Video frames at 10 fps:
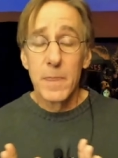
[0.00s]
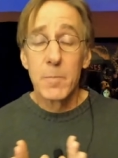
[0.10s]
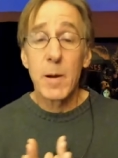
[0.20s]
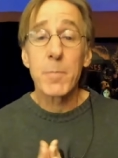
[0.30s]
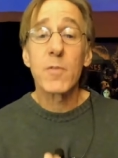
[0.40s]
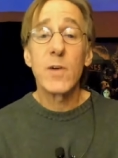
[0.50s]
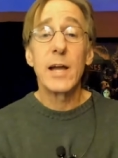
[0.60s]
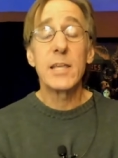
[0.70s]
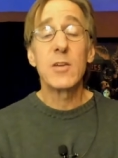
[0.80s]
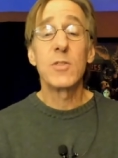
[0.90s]
by
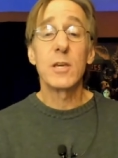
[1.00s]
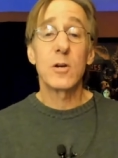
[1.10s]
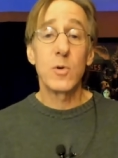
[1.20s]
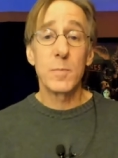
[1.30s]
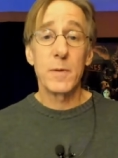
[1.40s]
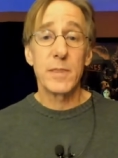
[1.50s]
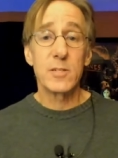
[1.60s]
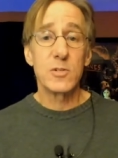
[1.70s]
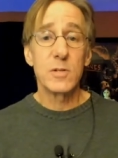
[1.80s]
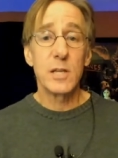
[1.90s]
providing you the equipment
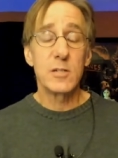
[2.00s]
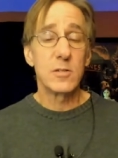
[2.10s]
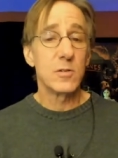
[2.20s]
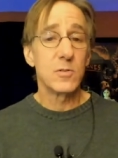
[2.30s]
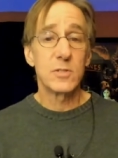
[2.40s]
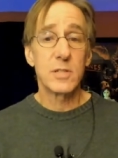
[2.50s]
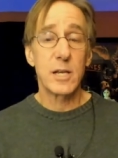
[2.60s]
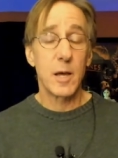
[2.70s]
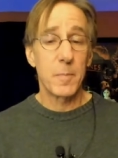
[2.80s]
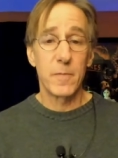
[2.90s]
that you need to
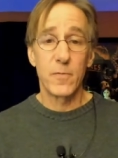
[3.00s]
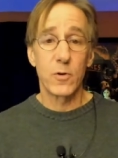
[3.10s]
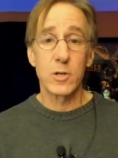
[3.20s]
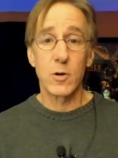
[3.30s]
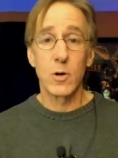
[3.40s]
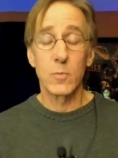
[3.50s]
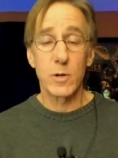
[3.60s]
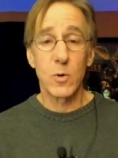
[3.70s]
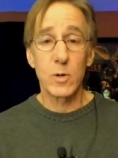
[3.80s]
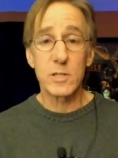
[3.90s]
set up for your own
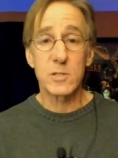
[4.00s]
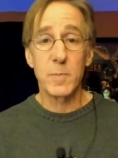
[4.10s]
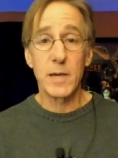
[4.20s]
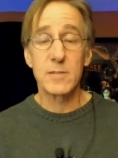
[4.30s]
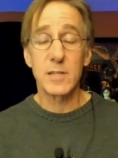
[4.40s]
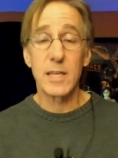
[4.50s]
recording space,